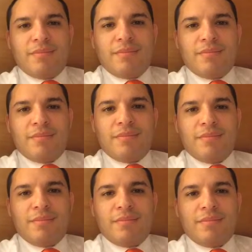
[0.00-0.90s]

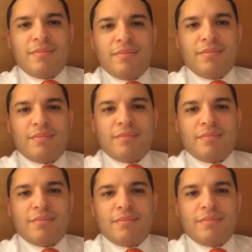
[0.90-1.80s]

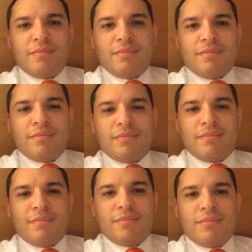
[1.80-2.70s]
(not speaking)